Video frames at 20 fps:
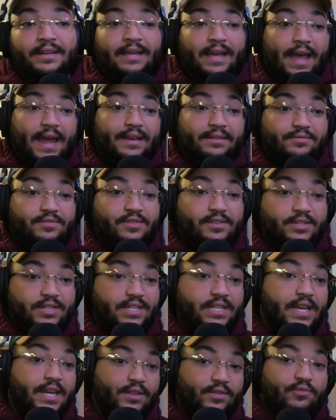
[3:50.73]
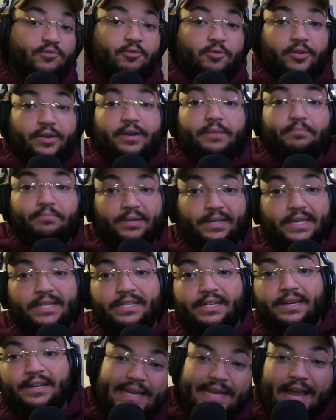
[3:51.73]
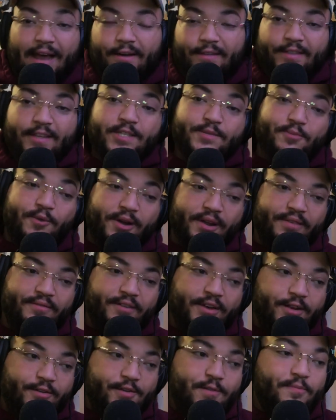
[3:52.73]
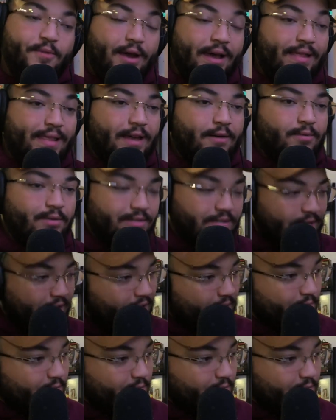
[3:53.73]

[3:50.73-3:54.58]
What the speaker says: and you see it through to completion. Now, at this point of the video, you're probably like, well, damn,